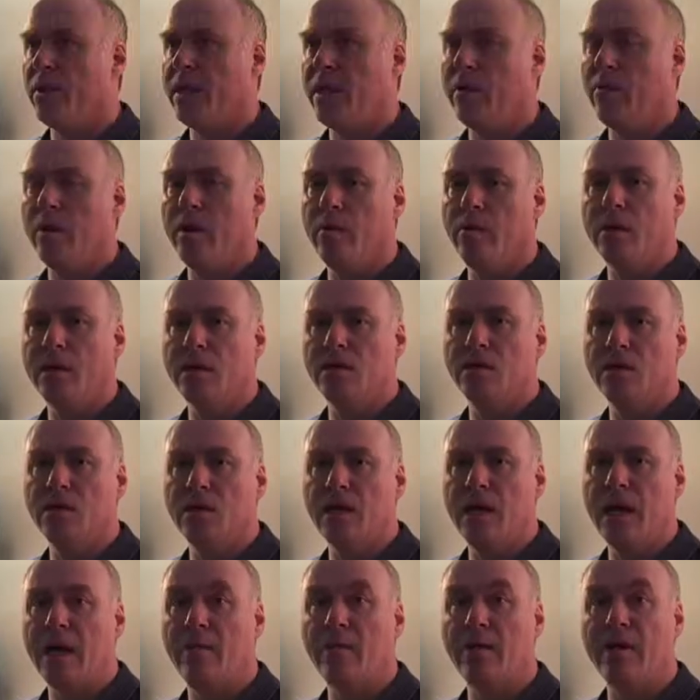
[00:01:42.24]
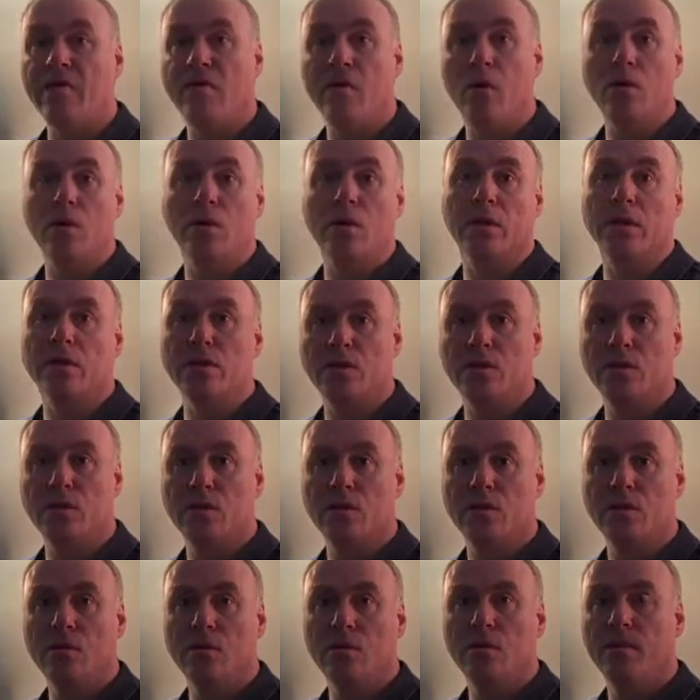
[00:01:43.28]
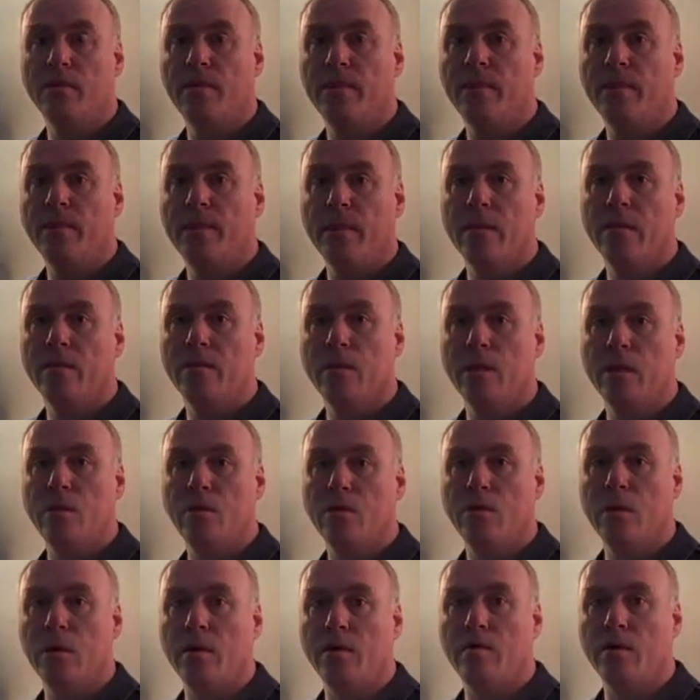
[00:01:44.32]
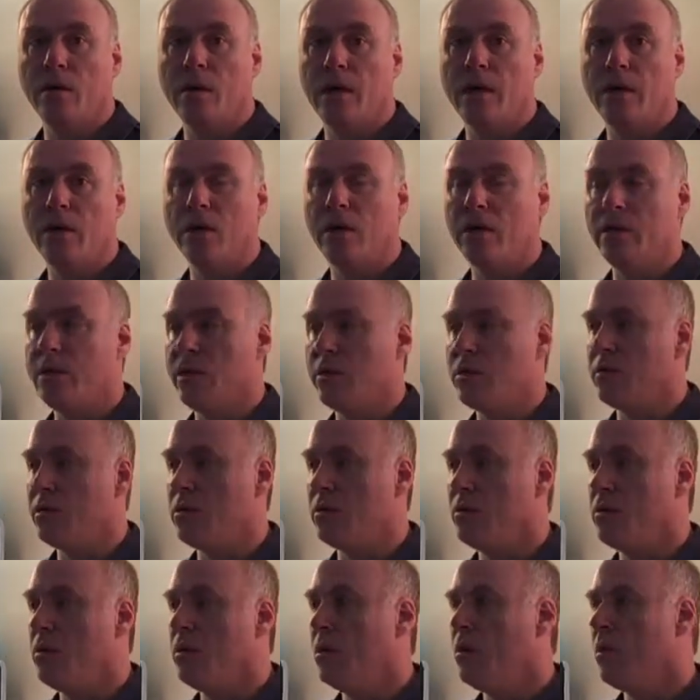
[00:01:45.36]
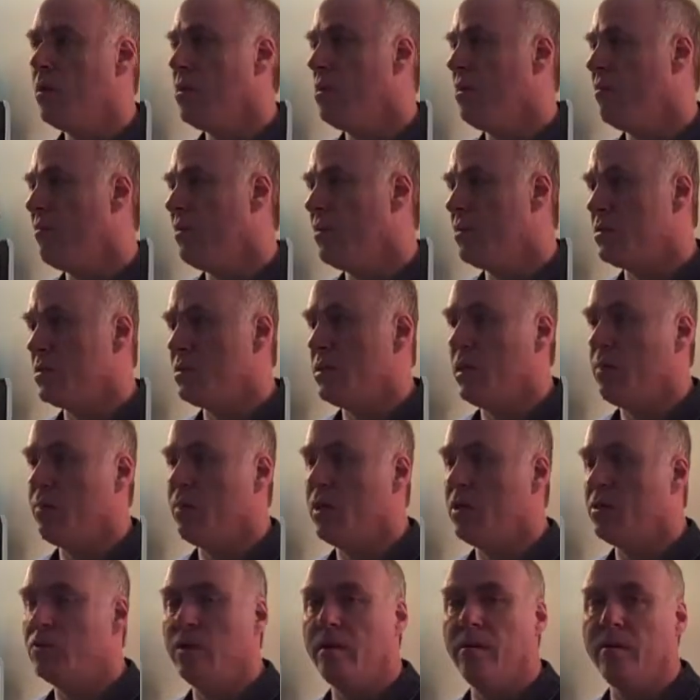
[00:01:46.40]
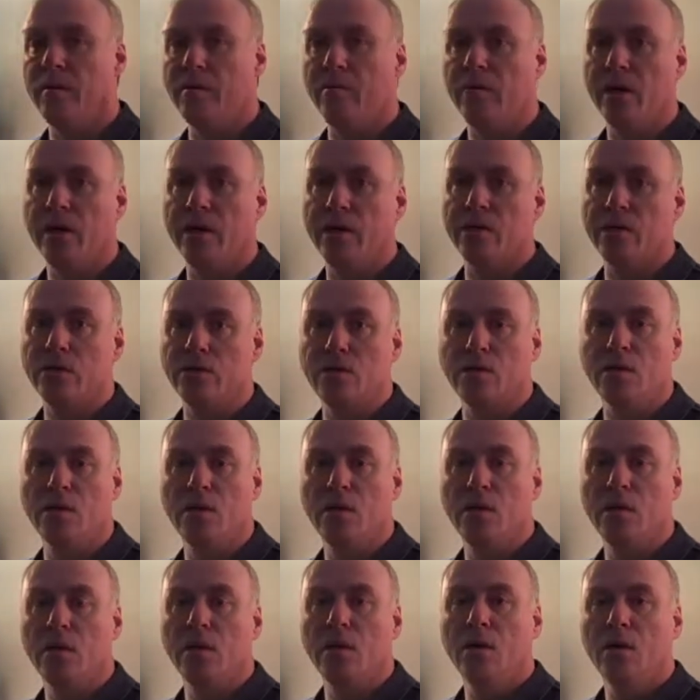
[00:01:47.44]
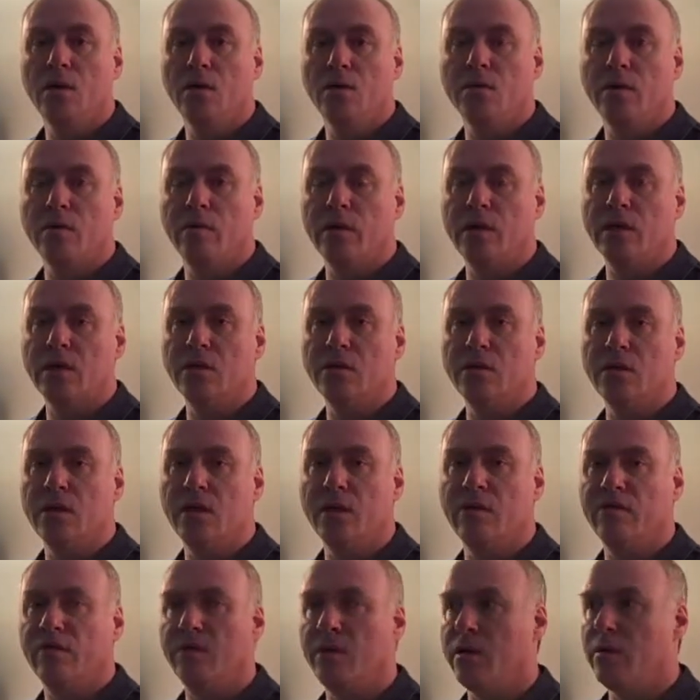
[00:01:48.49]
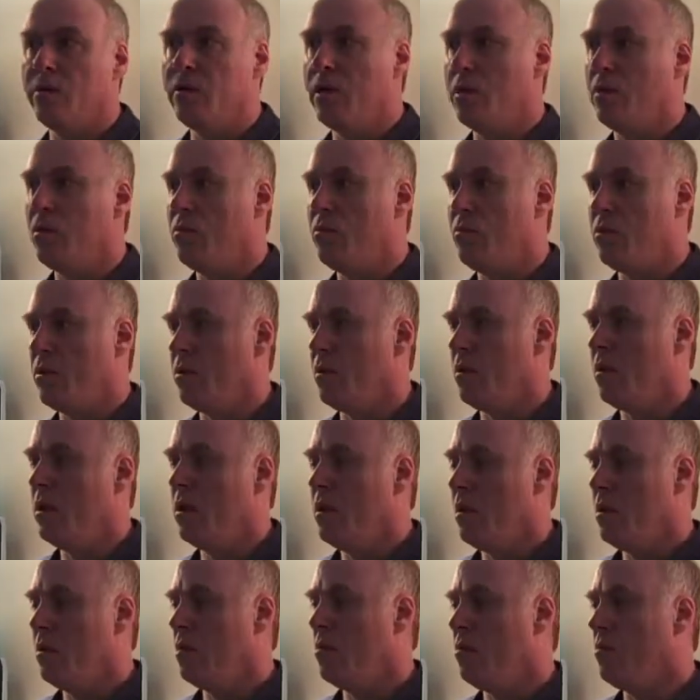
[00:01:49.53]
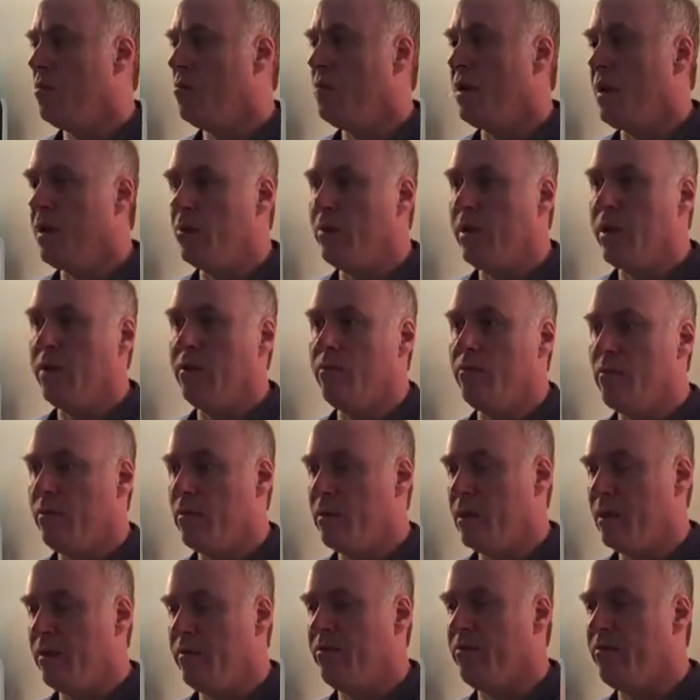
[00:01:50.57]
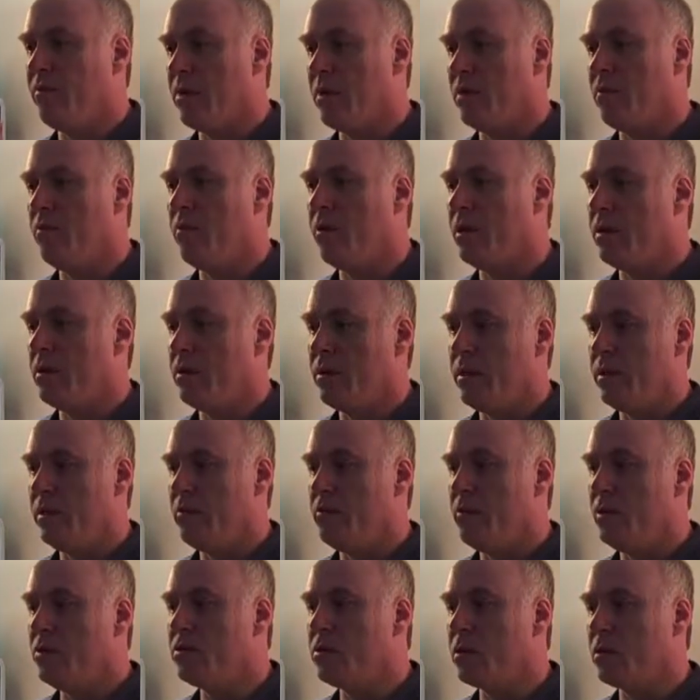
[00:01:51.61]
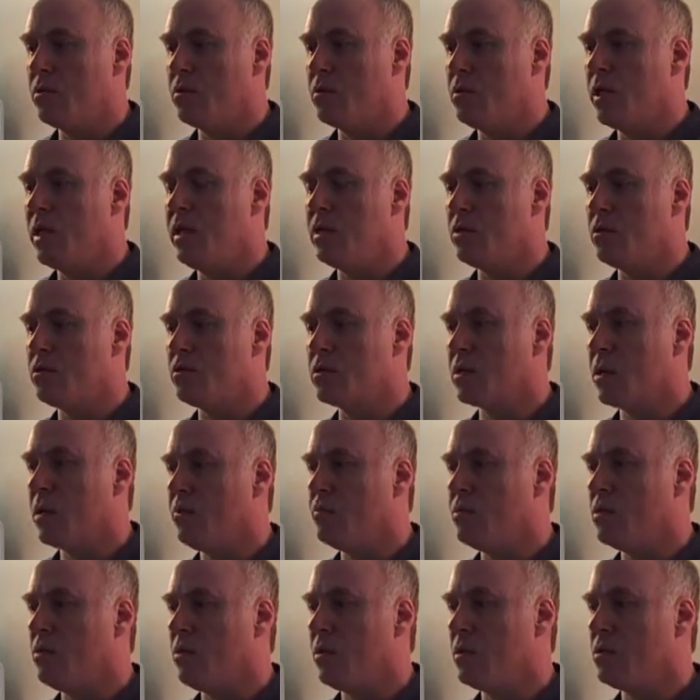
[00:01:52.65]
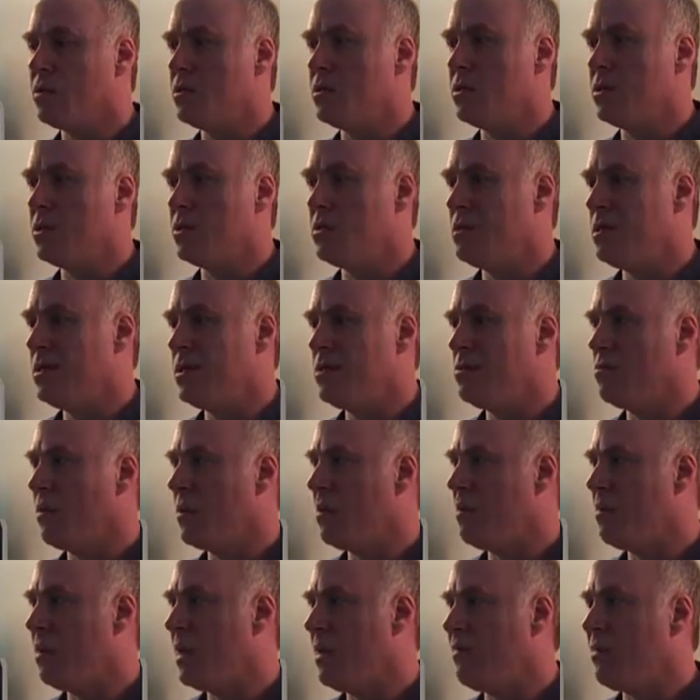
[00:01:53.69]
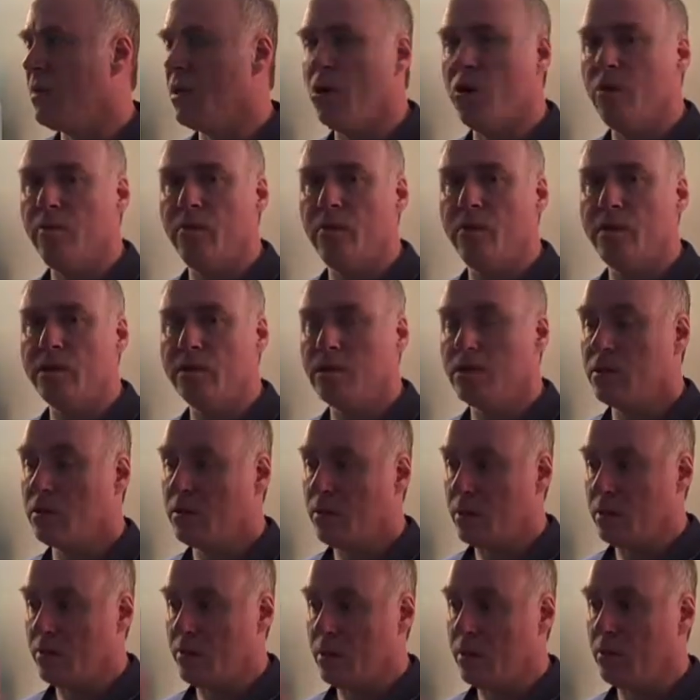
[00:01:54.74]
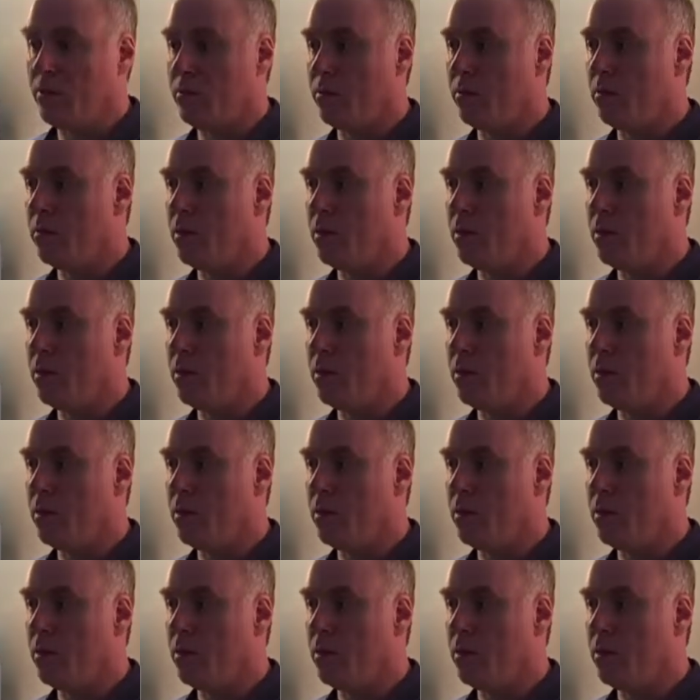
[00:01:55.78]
that way we can see how many vocalists, apply to audition versus how many trumpet players. So we can see if that way if one of the music teachers comes to us and says, "Geez, why don't we have any oboists?" It's like, well,